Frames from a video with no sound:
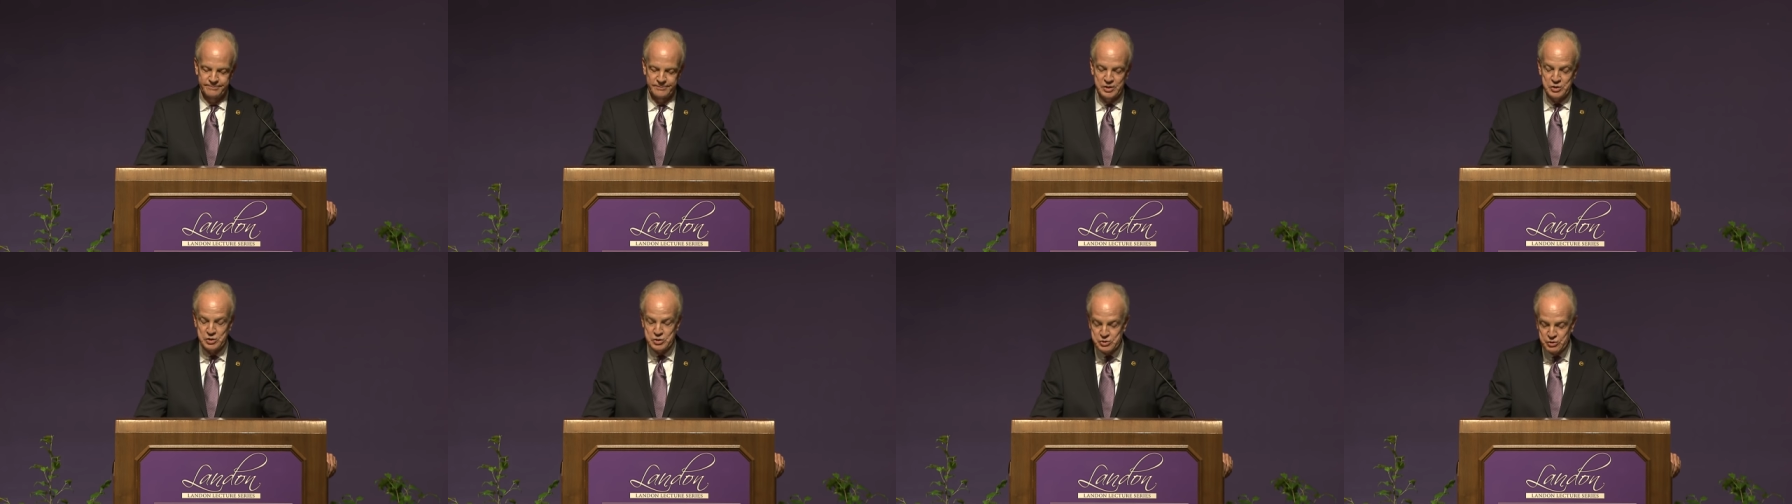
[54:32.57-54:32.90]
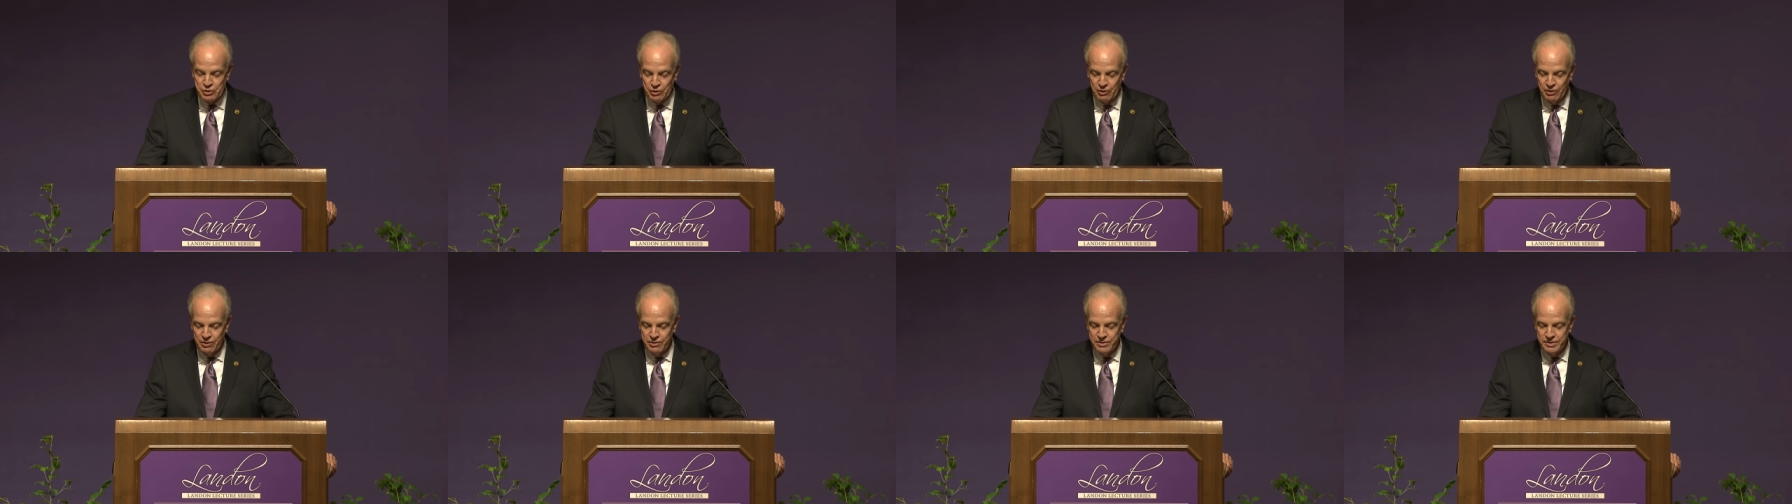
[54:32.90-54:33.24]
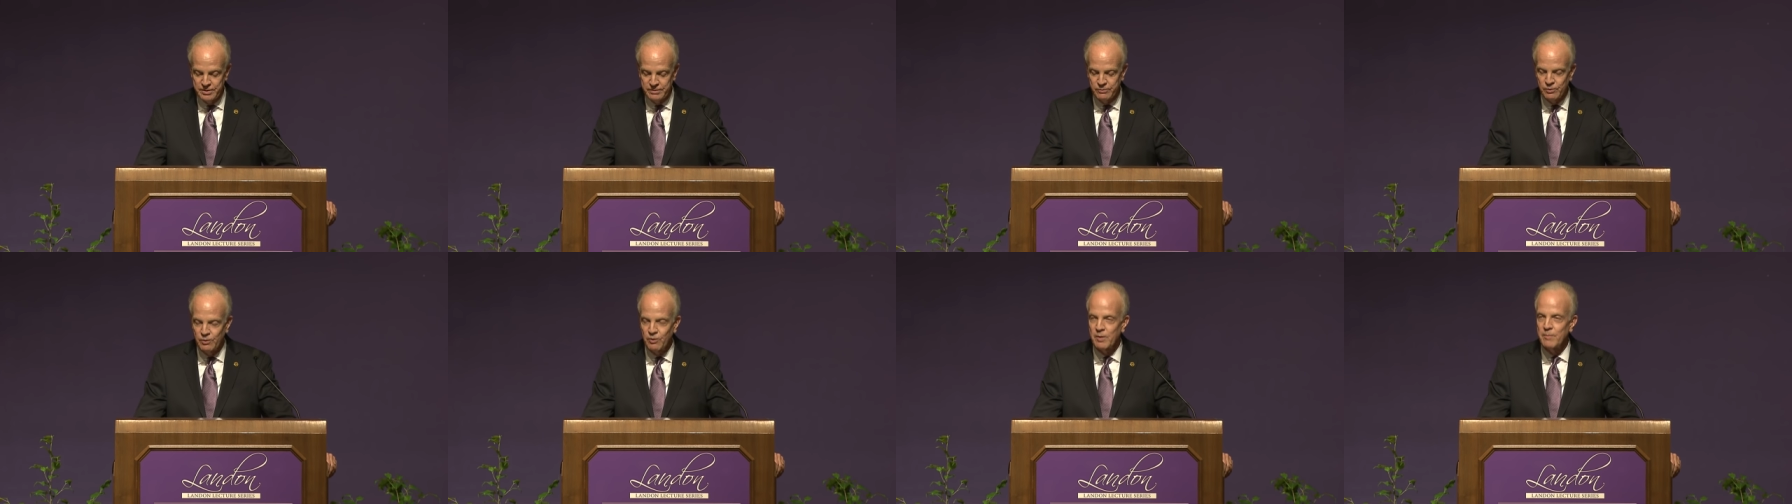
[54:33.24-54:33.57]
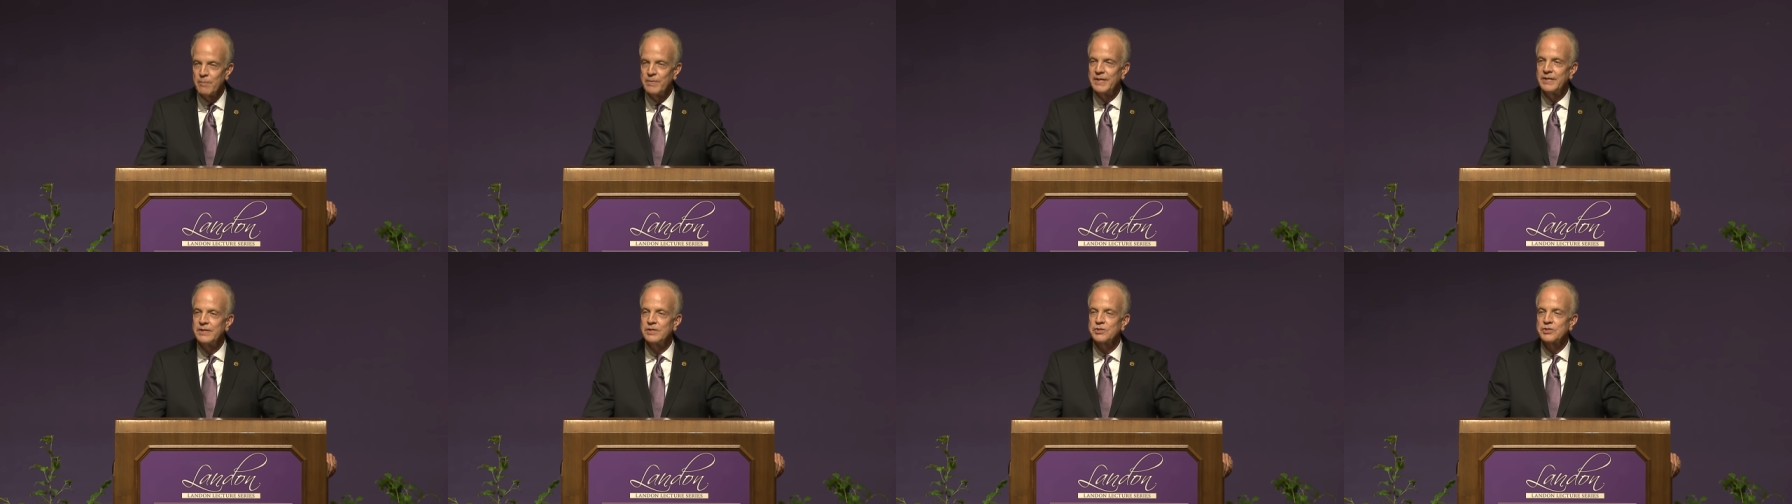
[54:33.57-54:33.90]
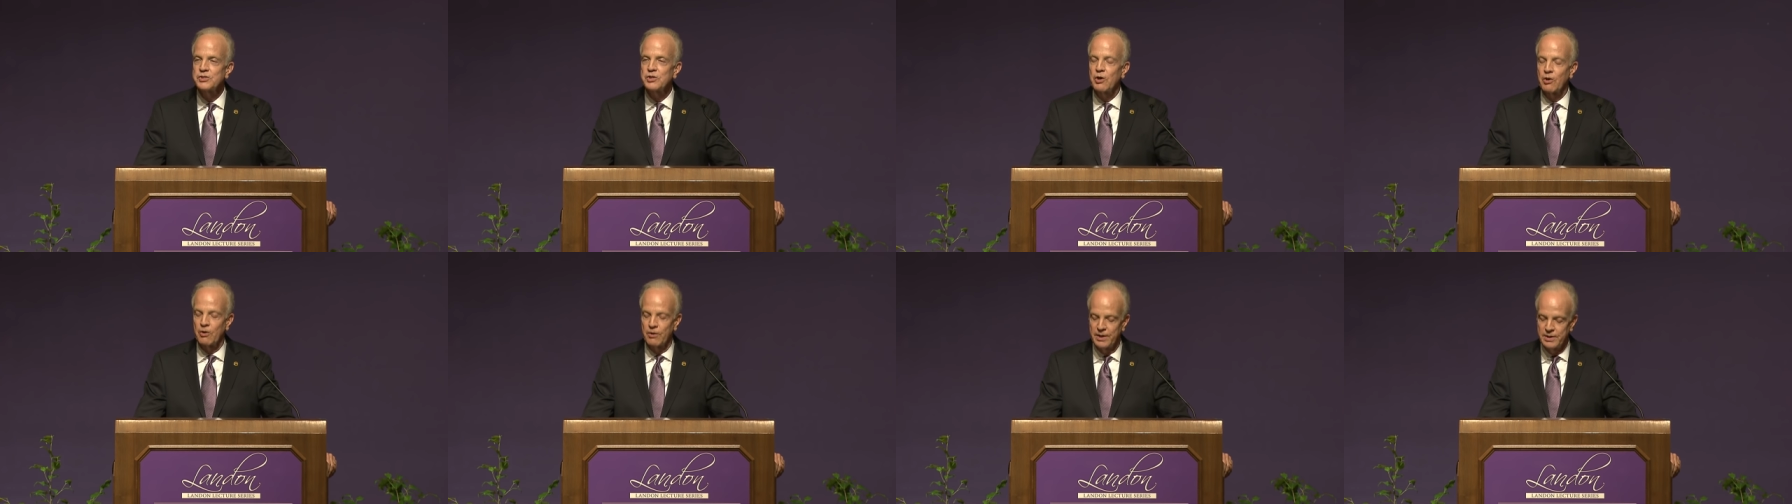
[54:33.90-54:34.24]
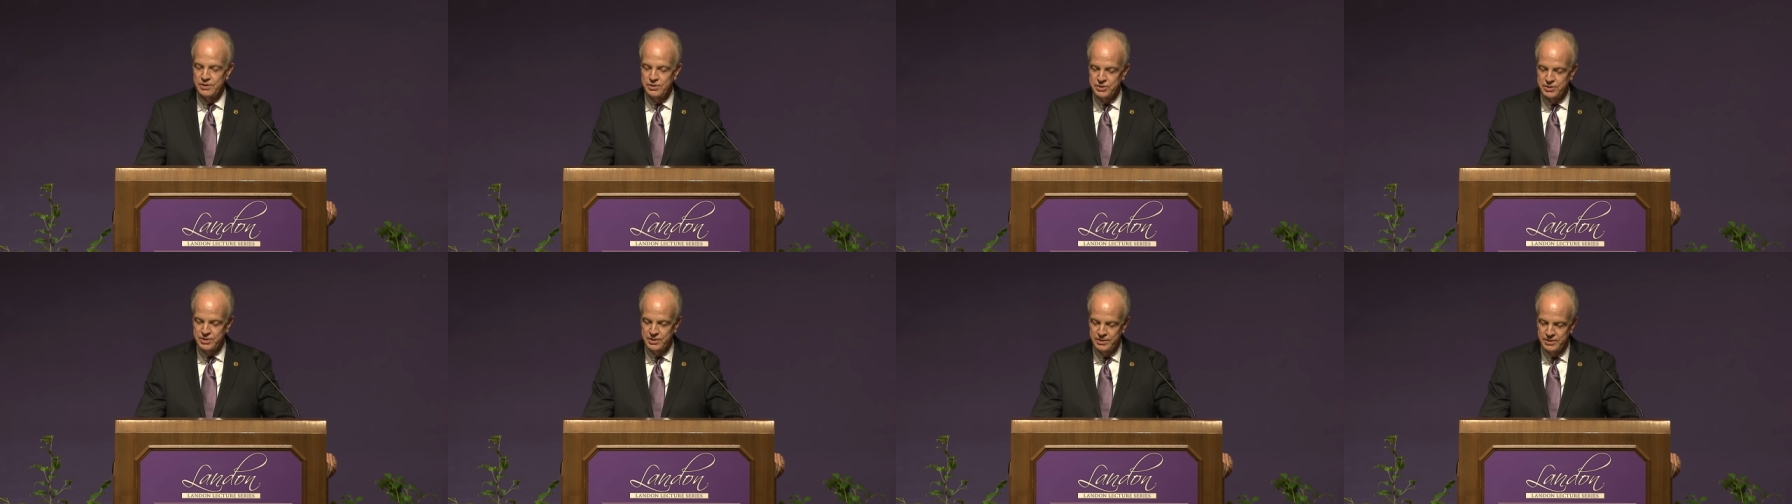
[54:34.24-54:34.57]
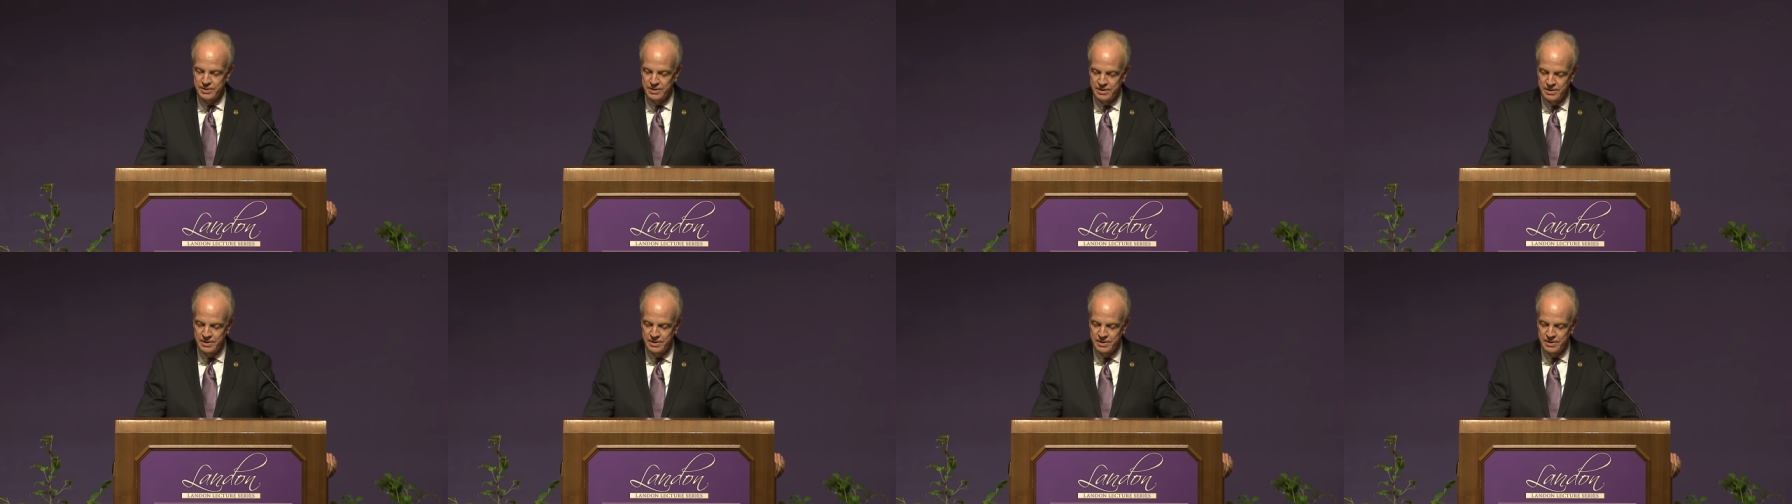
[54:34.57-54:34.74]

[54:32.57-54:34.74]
concerned or a bit discouraged,